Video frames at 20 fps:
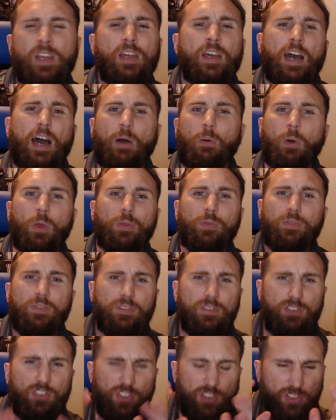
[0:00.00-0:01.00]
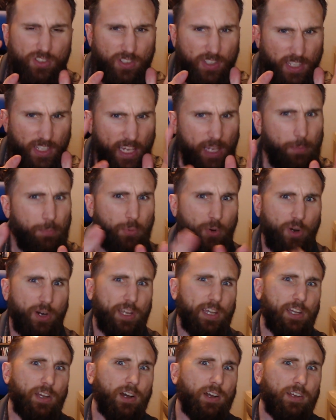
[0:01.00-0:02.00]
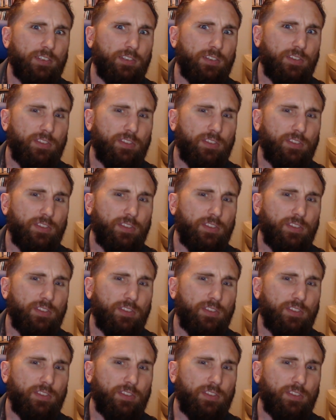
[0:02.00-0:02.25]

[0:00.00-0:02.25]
I would just keep working on